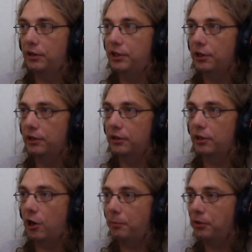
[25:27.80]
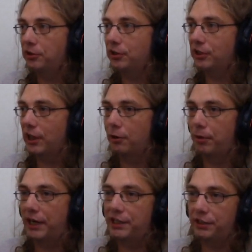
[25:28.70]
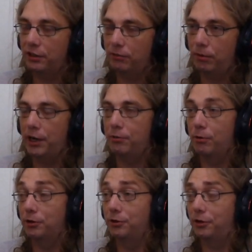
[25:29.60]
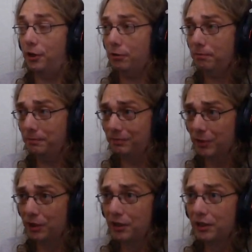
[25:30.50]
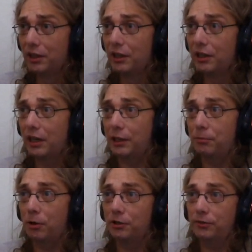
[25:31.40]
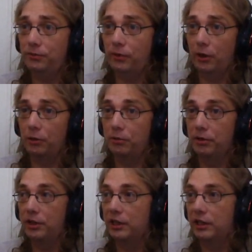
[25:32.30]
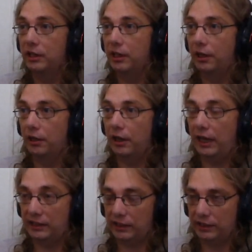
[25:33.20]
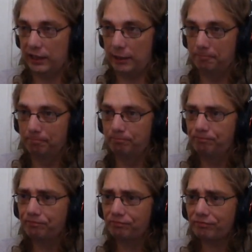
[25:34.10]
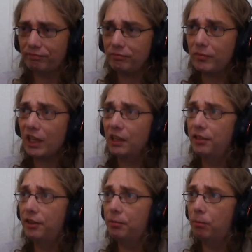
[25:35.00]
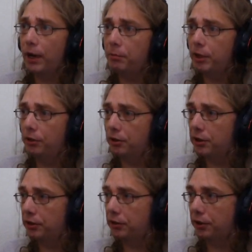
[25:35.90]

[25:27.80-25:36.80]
the opposite direction of where you want to go. You want to follow the exit sign. The way we look,